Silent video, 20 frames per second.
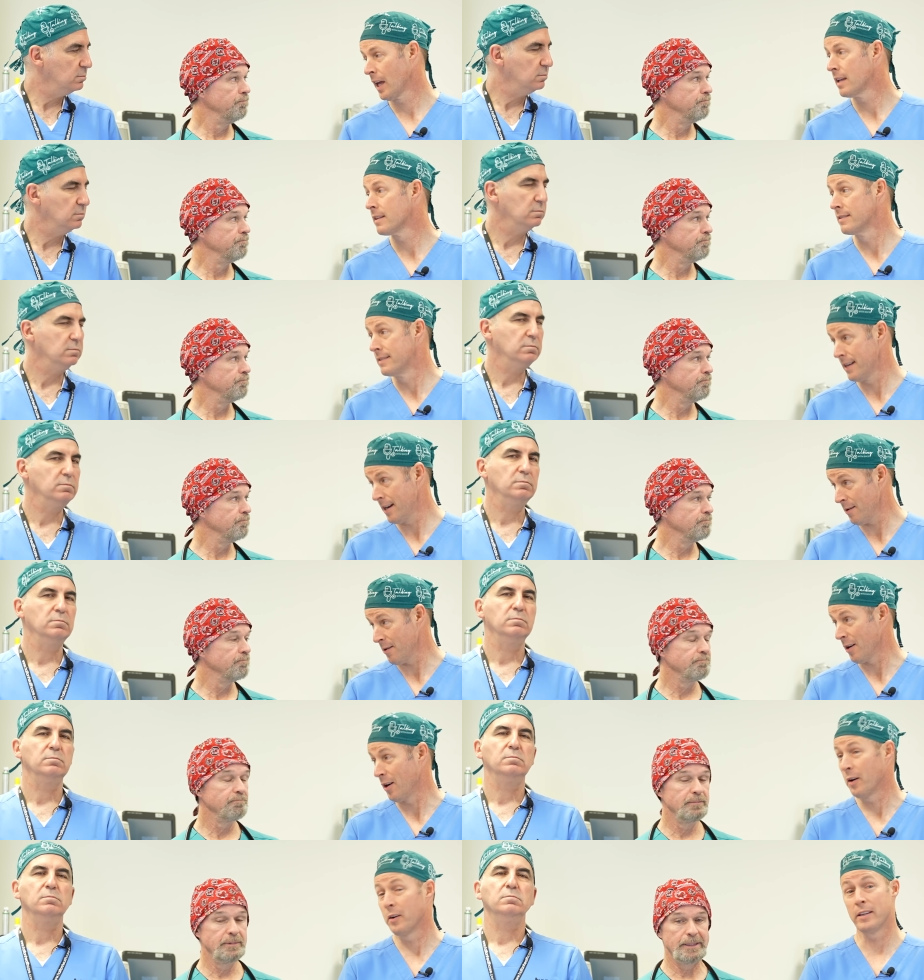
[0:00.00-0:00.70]

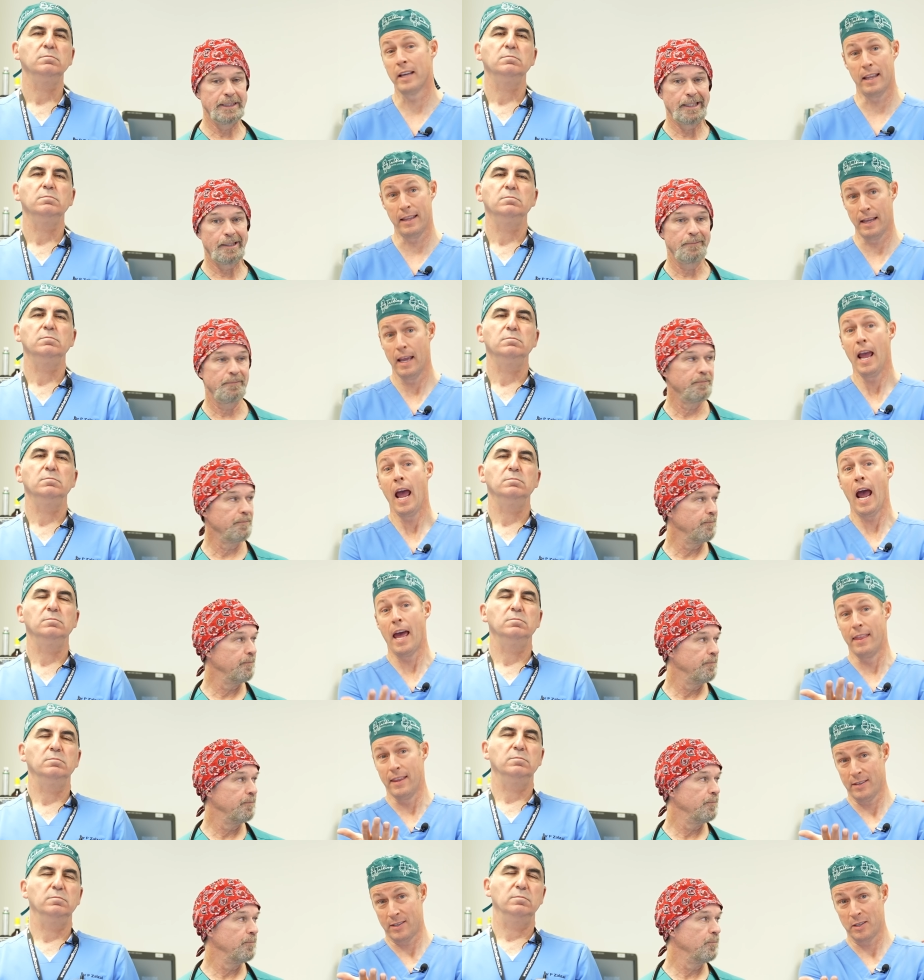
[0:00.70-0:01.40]
Speaker 1: Zero. Yep.
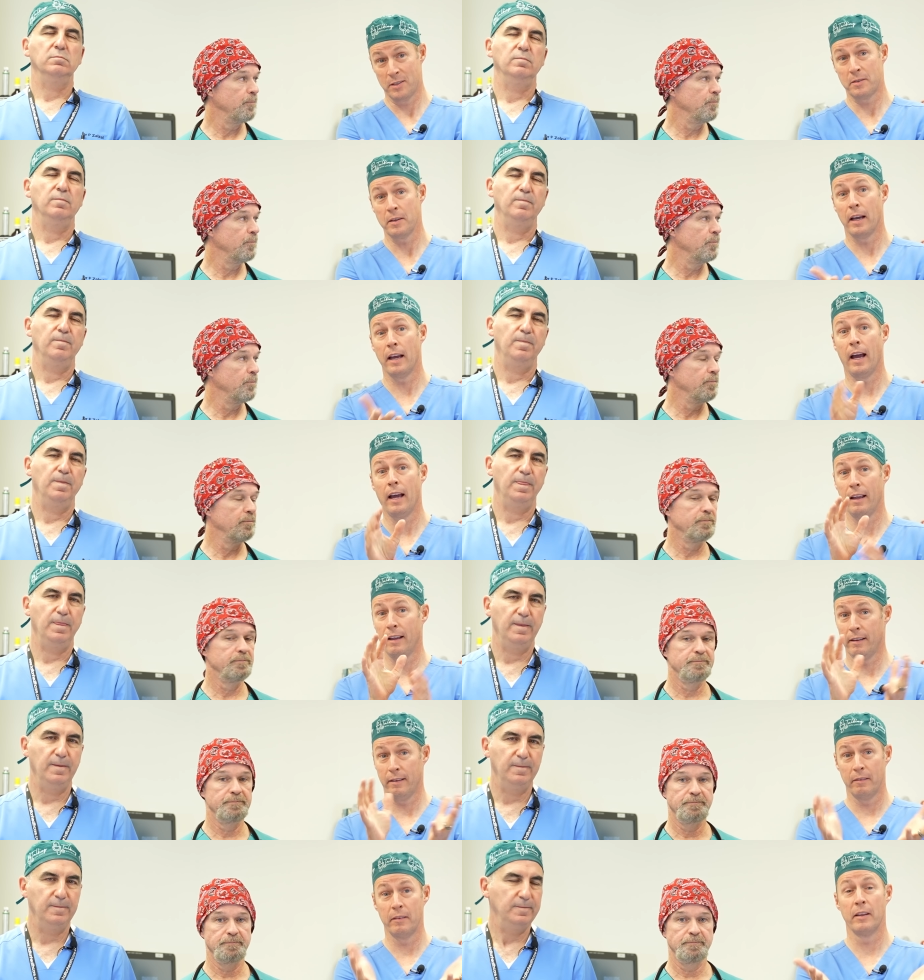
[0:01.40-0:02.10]
And, and this is
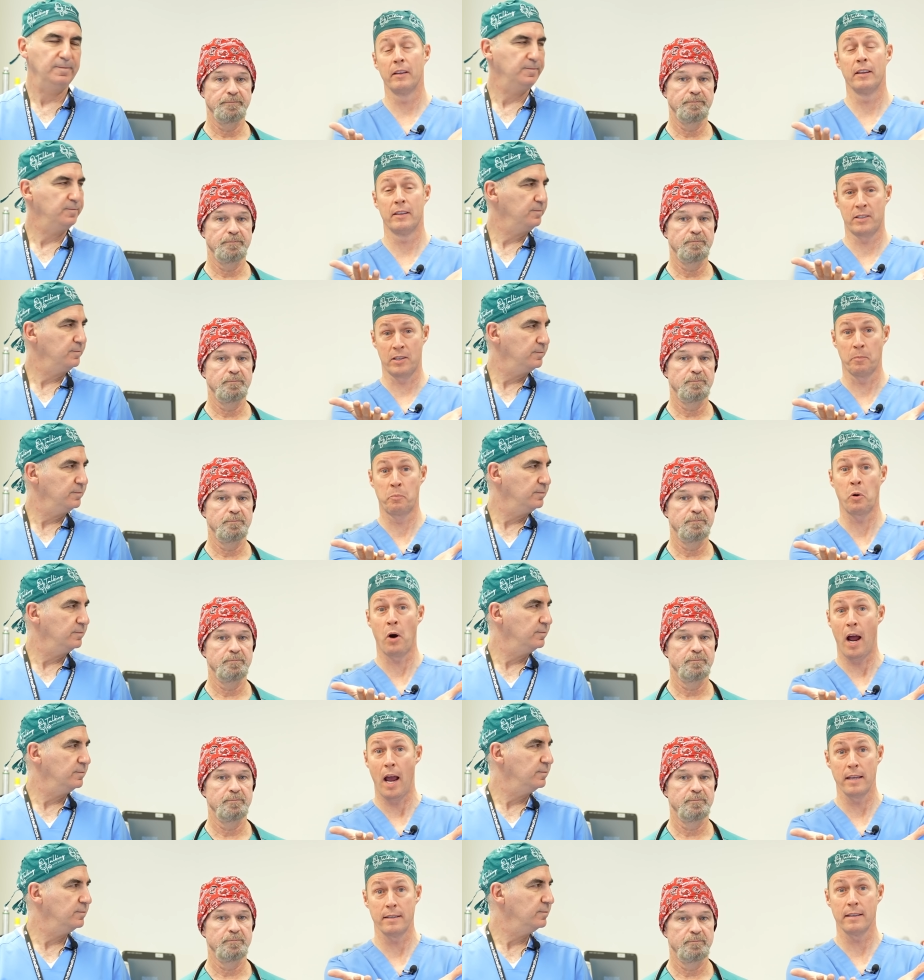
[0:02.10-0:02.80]

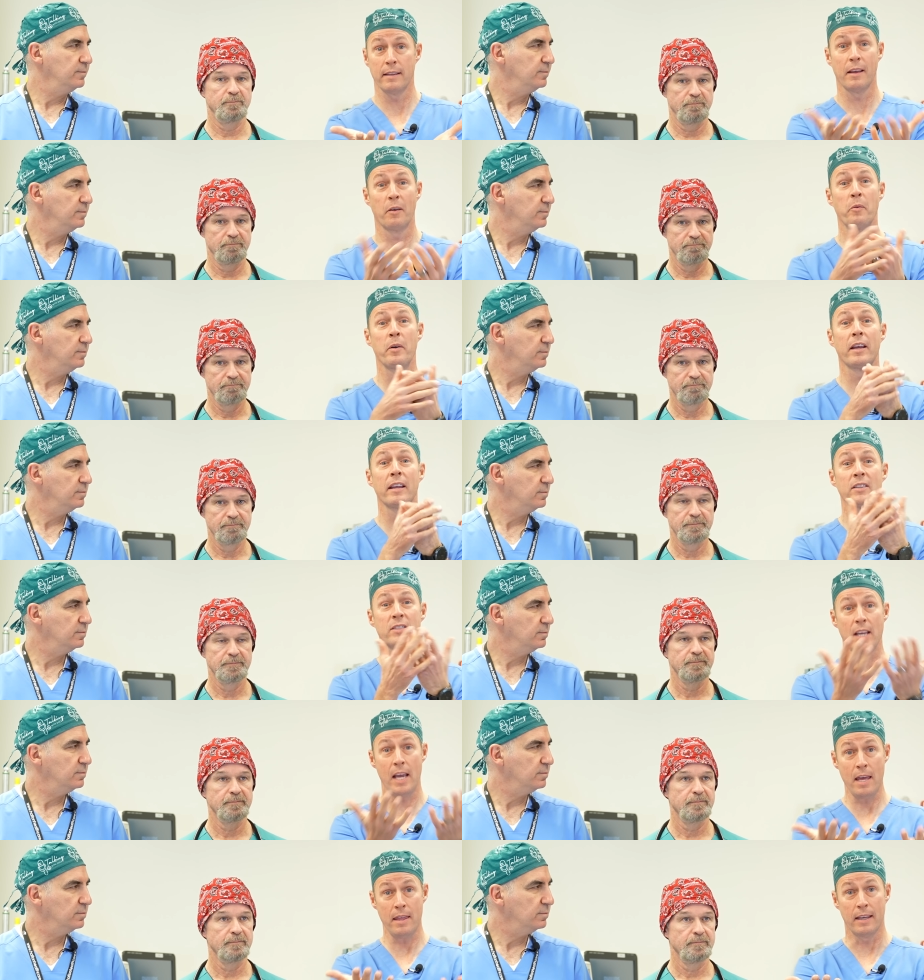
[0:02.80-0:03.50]
surprising that we can
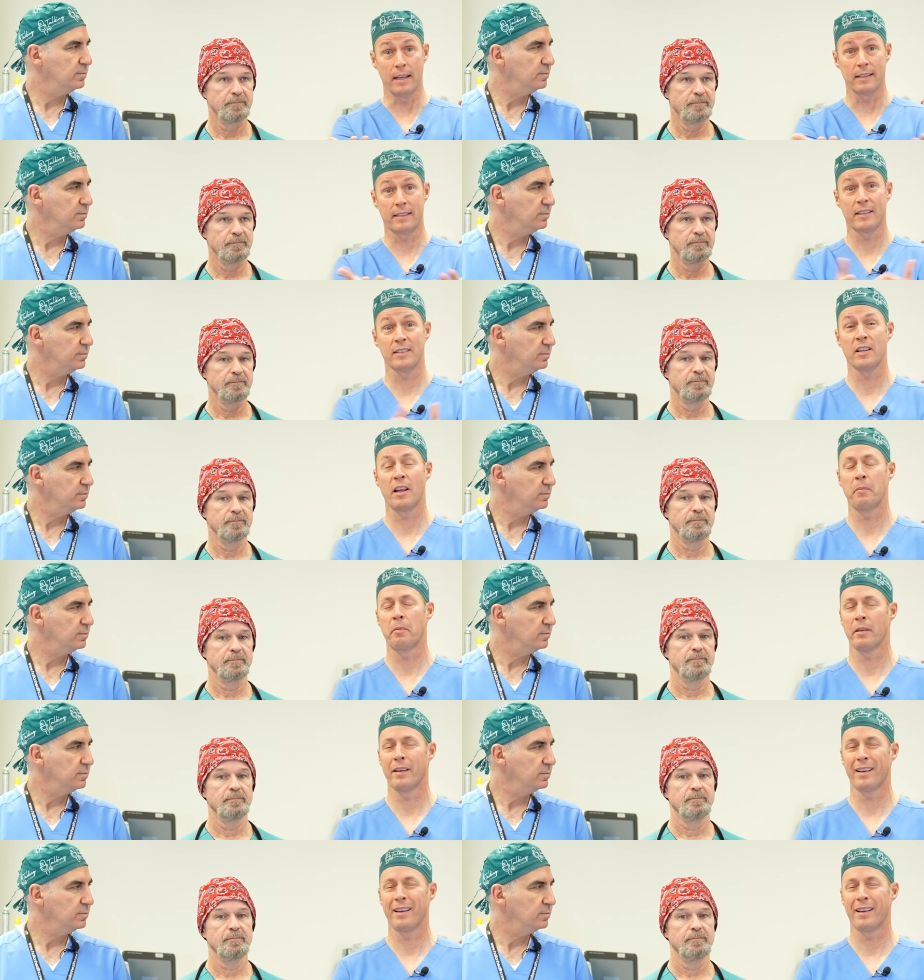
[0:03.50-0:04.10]
say this because a lot of people